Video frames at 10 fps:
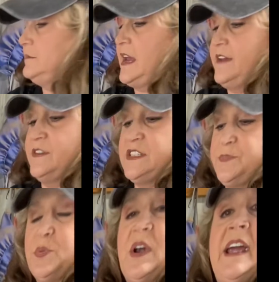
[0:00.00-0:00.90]
have a
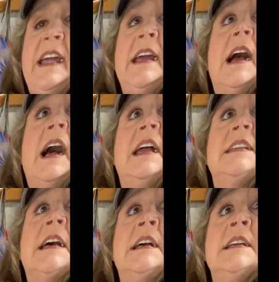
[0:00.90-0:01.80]
spray
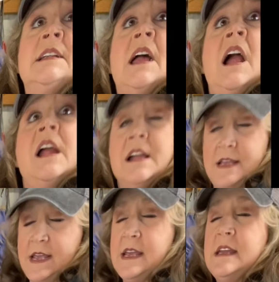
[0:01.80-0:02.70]
iodine,
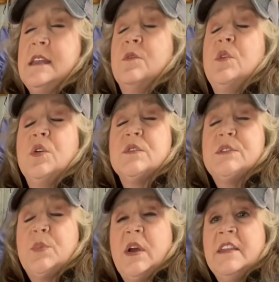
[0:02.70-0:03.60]
and we'll
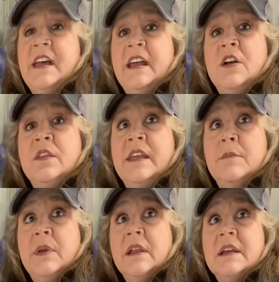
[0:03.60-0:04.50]
spray that on the
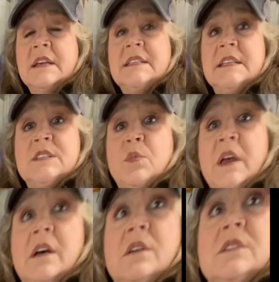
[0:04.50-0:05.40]
umbilicus as well